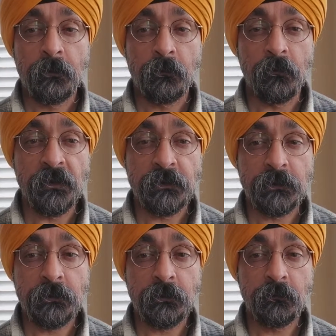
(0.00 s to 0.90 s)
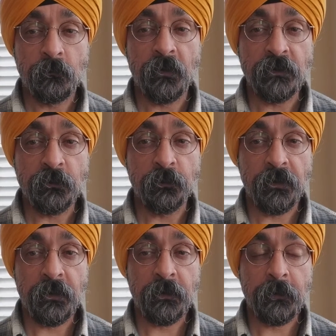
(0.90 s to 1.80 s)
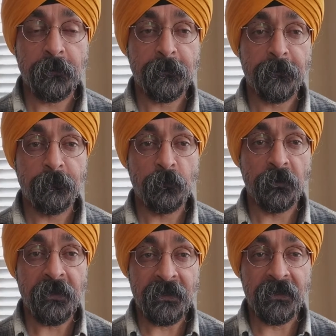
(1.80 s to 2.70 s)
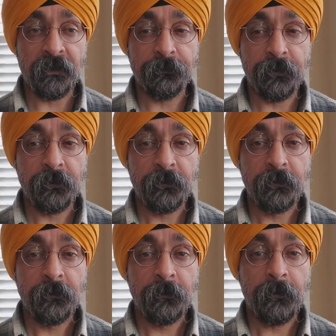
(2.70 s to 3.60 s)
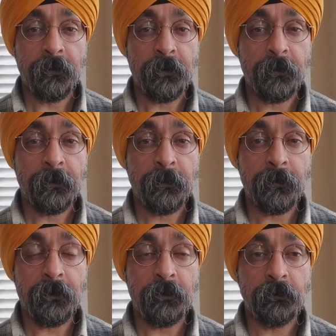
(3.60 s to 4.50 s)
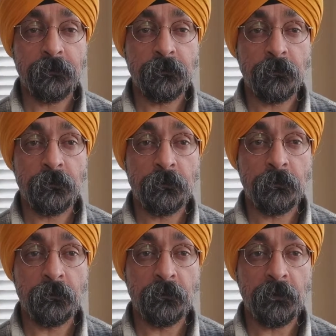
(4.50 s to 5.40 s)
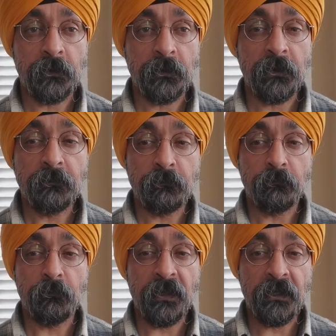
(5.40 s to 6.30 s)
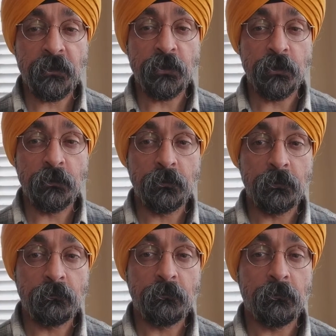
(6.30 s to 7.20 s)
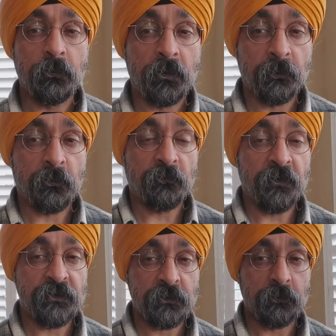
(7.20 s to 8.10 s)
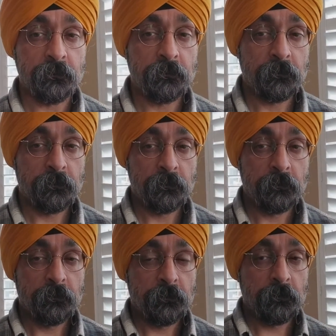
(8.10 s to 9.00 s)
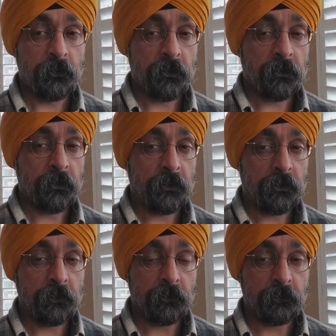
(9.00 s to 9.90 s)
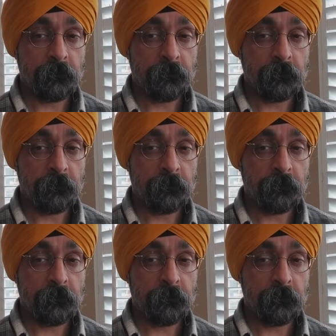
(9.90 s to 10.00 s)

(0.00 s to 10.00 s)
which, when you bring, would help, and also it makes you more a professional. And